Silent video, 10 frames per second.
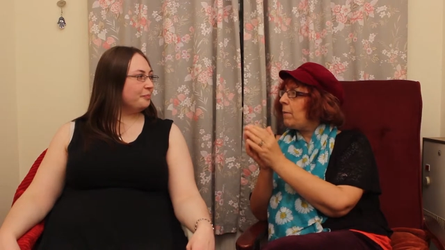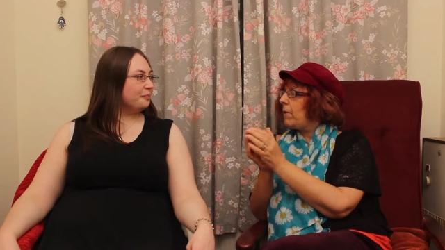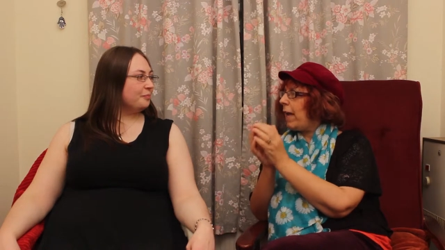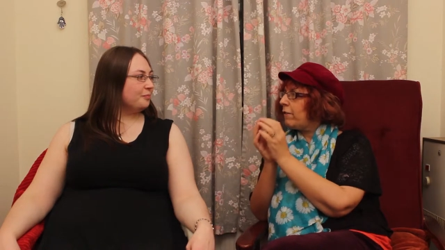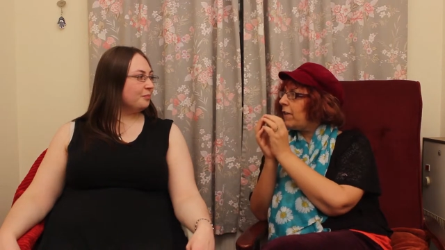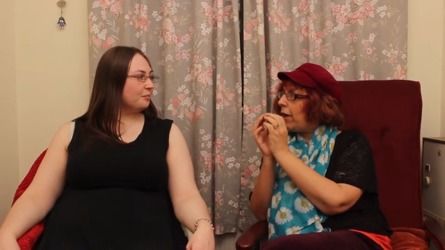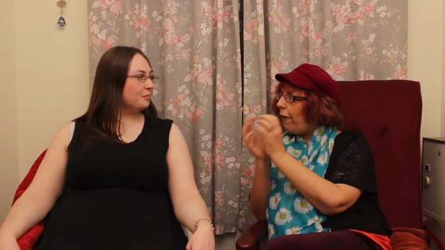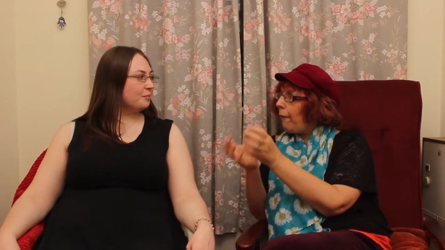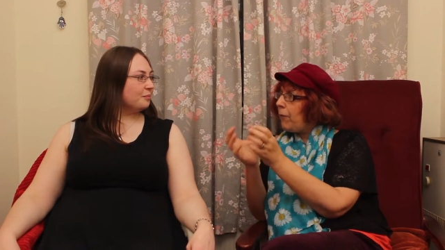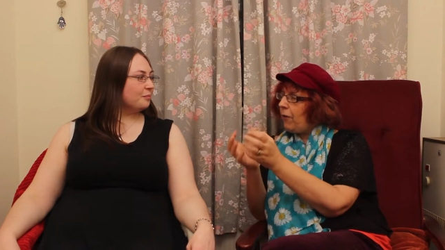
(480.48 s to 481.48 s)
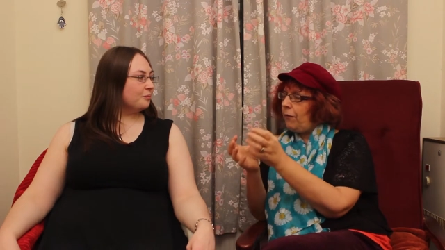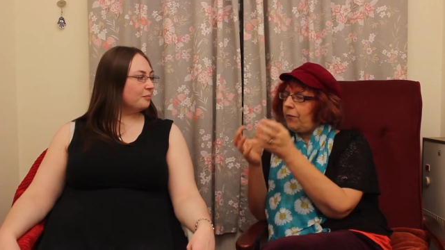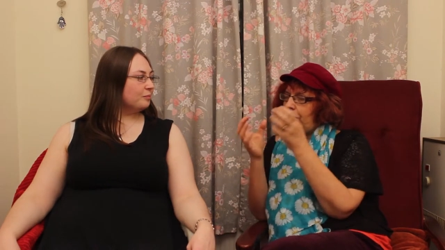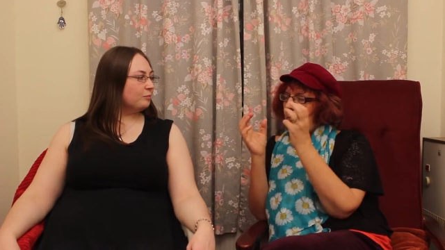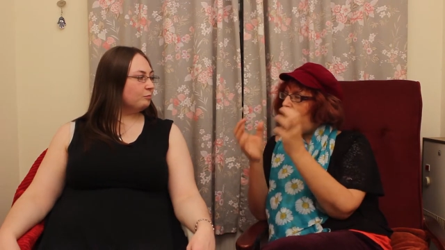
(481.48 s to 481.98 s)
Speaker 1: people actually hold on
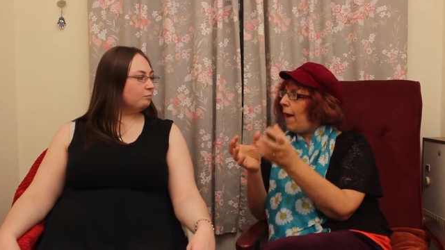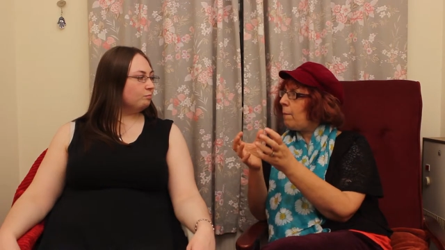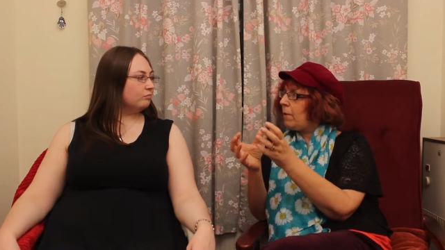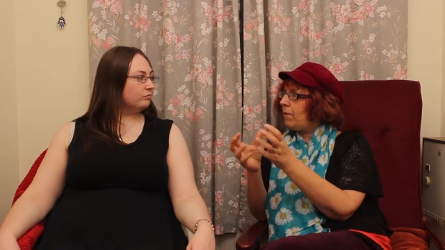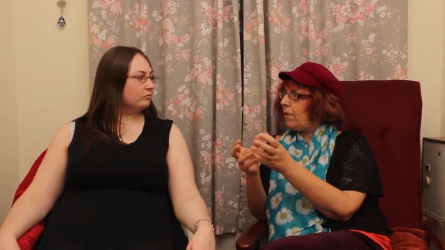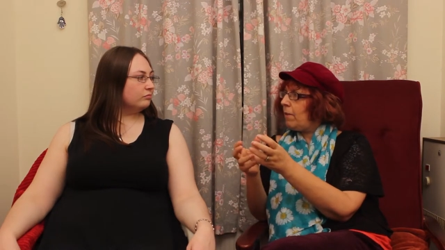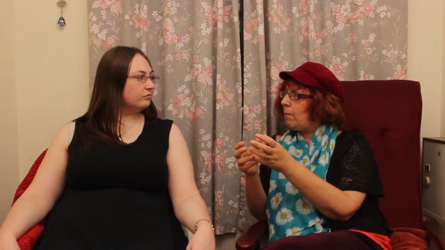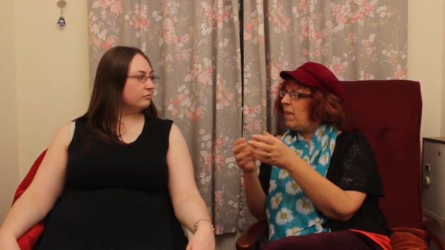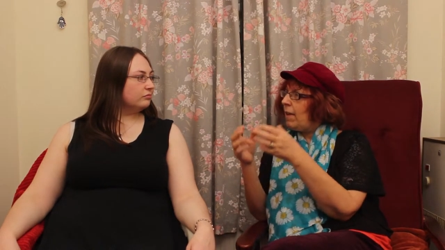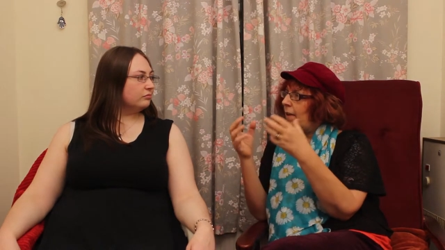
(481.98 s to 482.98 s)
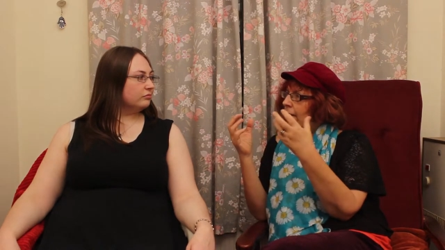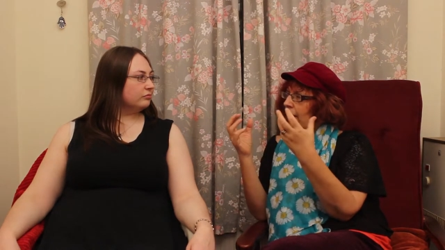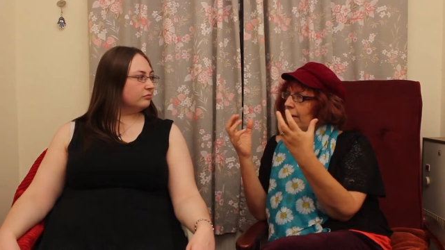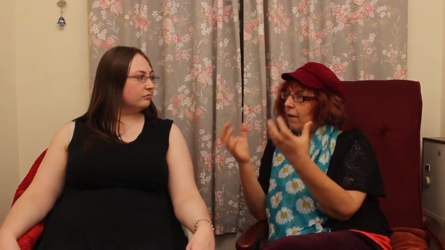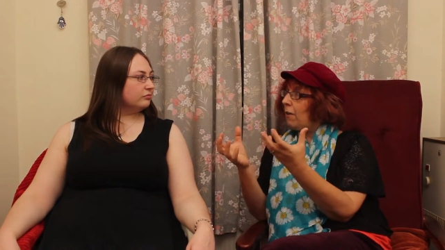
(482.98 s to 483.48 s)
to what happened to them
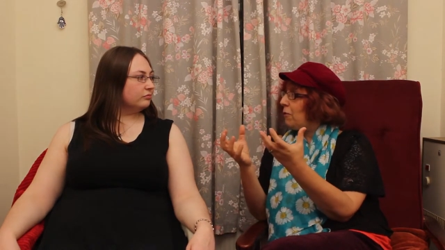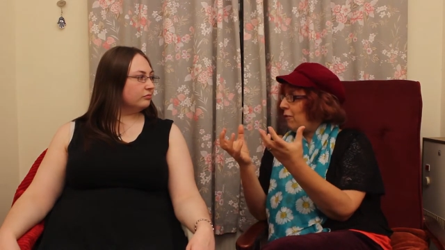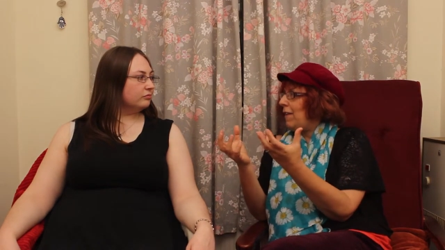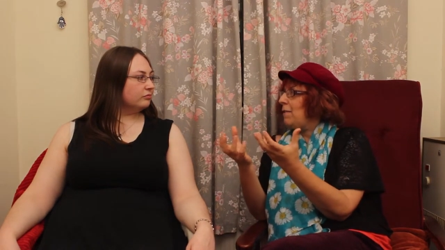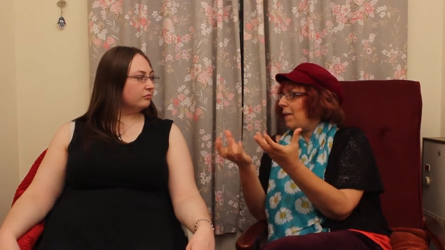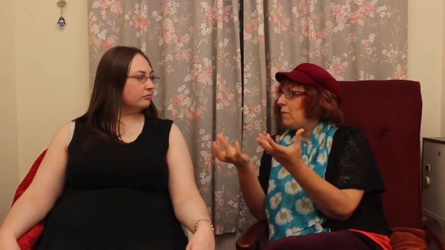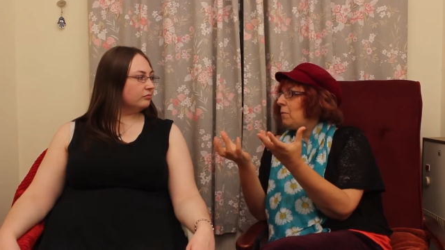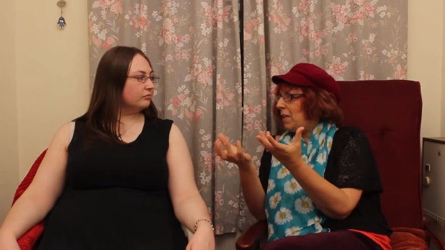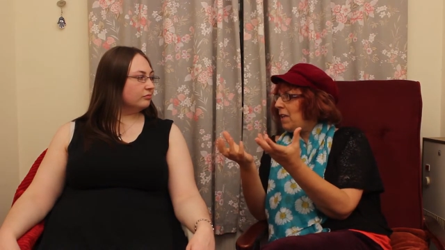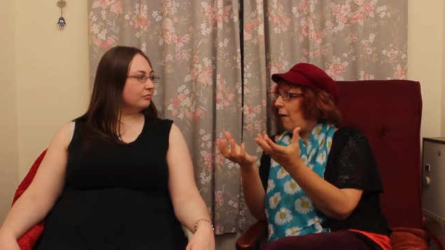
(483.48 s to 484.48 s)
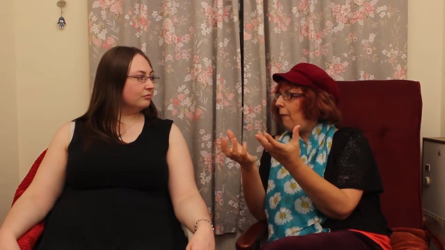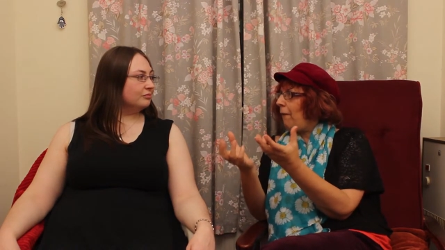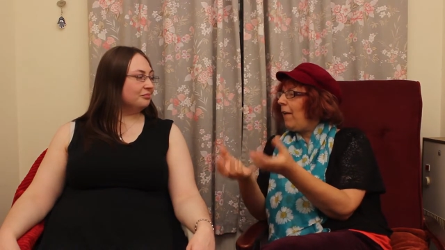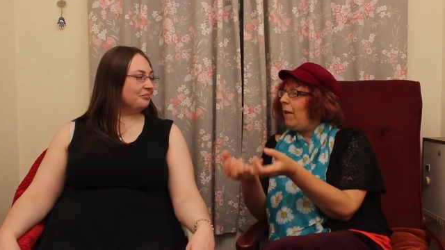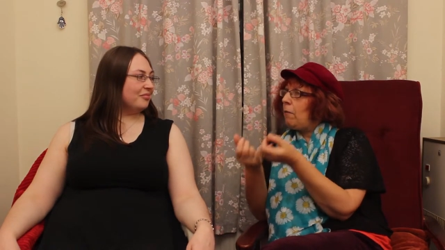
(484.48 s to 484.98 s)
like countries as we know
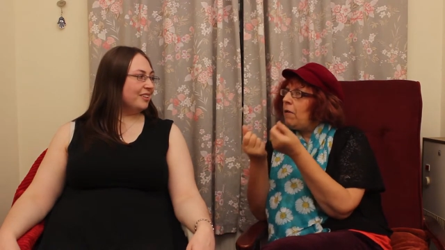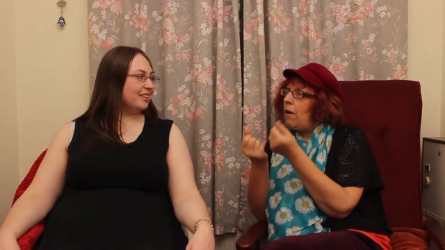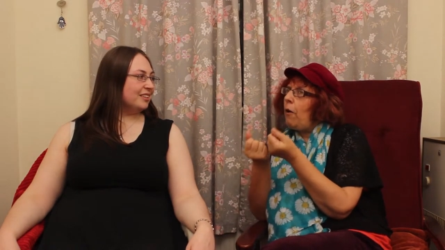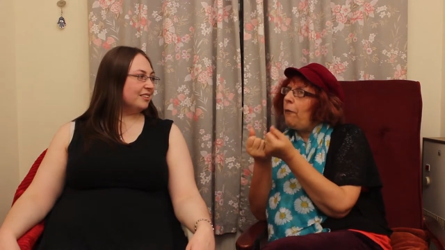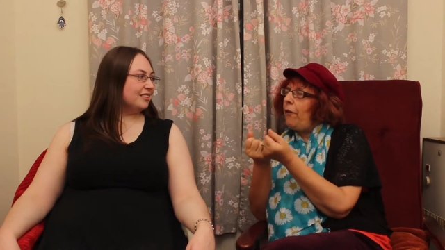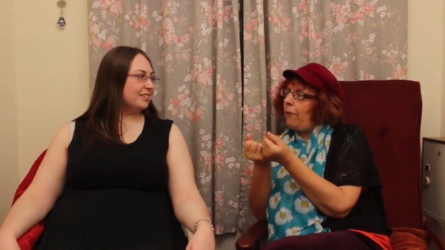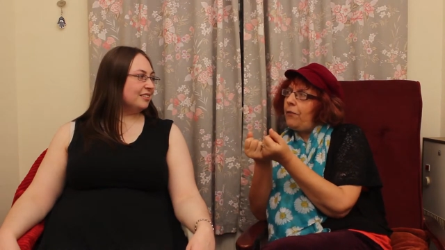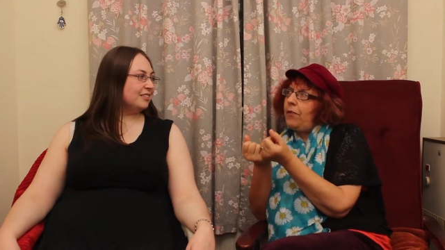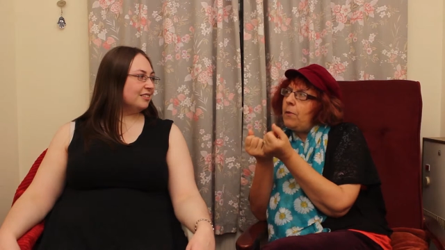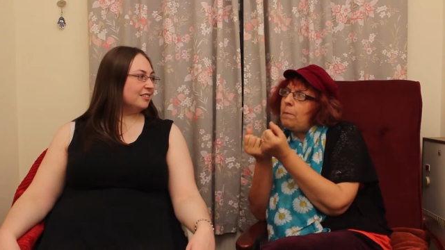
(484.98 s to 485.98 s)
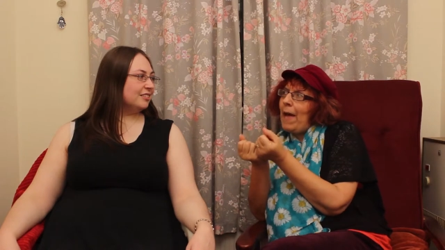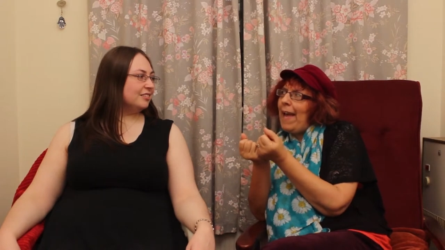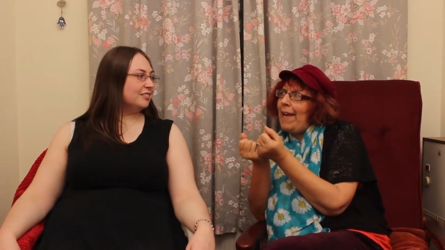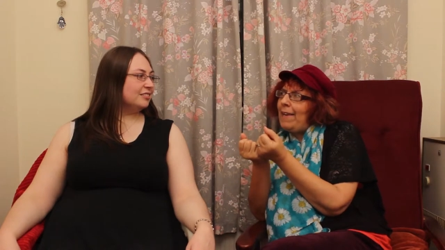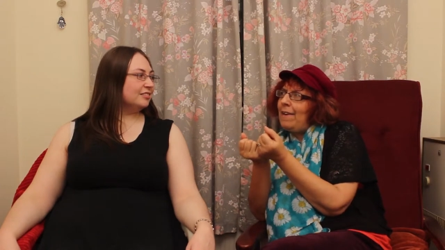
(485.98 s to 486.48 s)
mm. will hold on to the
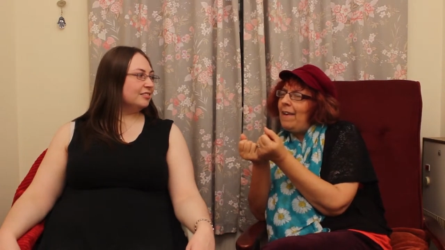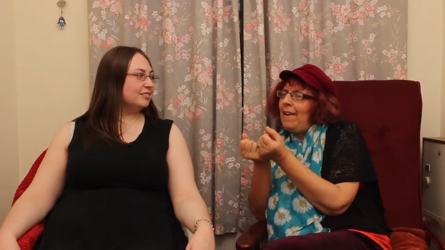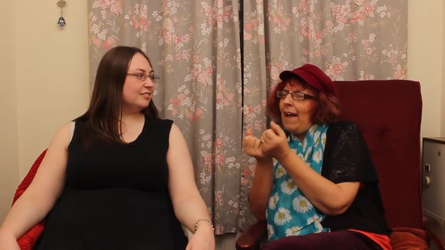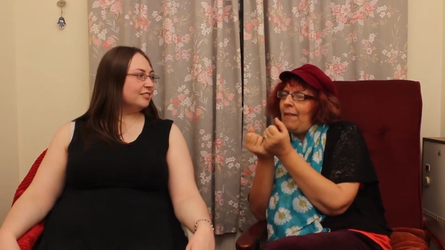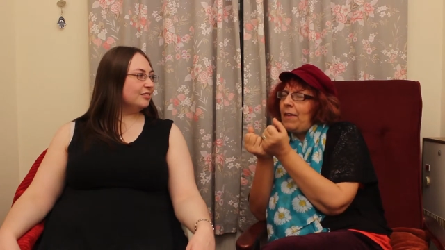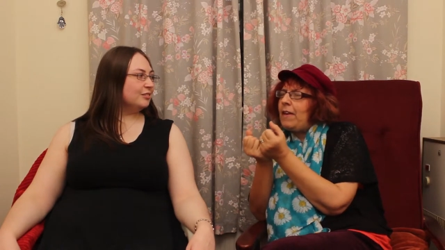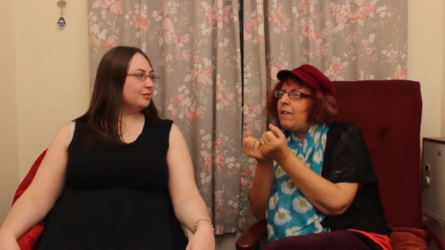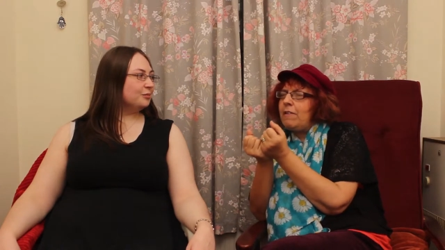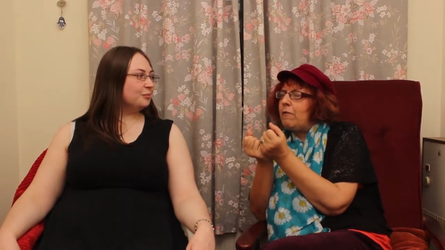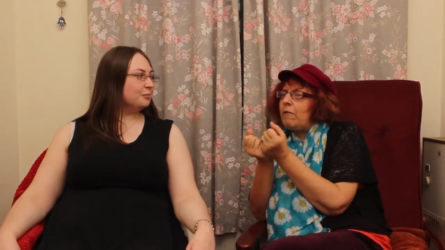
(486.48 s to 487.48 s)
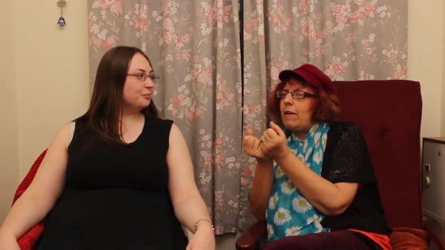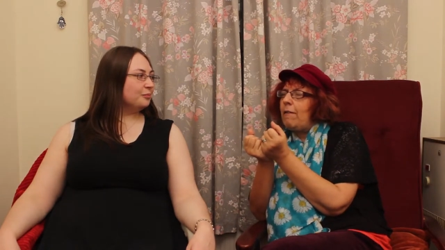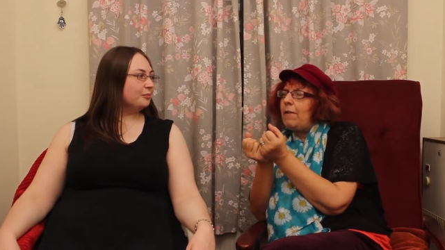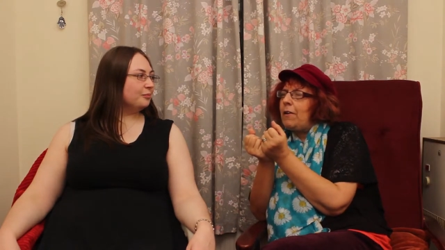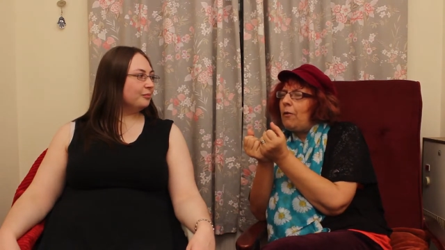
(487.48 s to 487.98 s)
pain and the history of
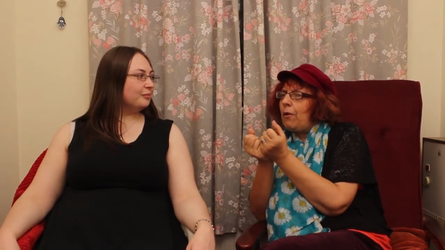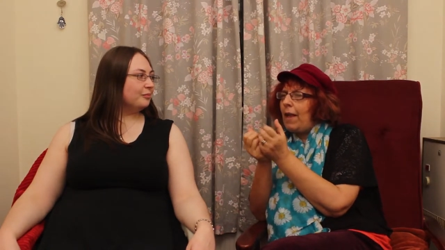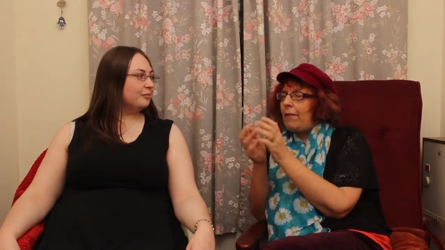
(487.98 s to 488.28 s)
it all